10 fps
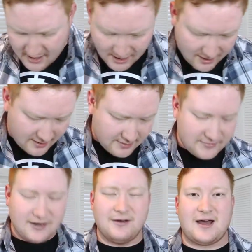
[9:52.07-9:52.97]

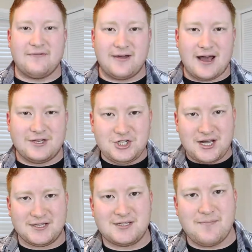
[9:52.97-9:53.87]
I've got
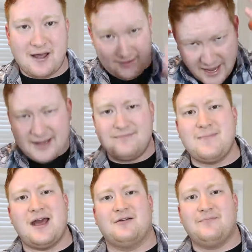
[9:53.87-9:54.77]
chest mount, head
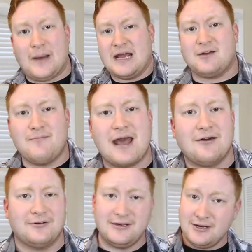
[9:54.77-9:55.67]
mount, bike
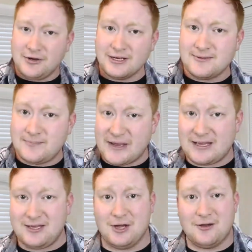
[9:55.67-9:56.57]
mount. You can
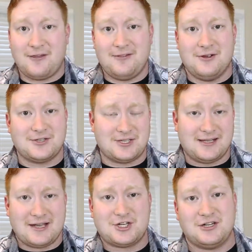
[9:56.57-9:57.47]
pick your
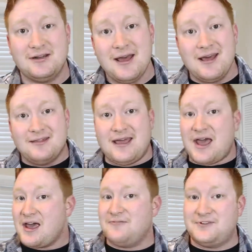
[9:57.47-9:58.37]
selection. They
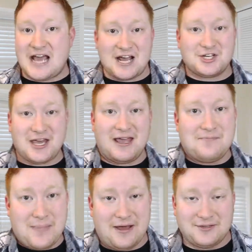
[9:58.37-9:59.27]
have dash
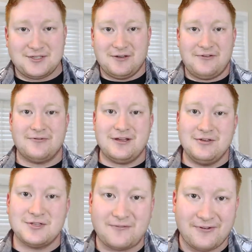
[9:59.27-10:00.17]
cam mounts, so if you want to
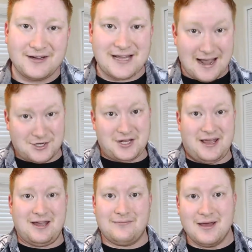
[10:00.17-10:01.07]
use it for a dash
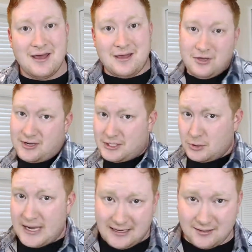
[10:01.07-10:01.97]
cam, you can
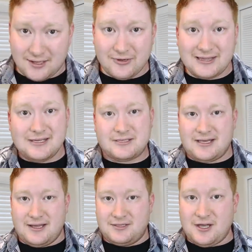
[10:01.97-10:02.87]
do anything with these things.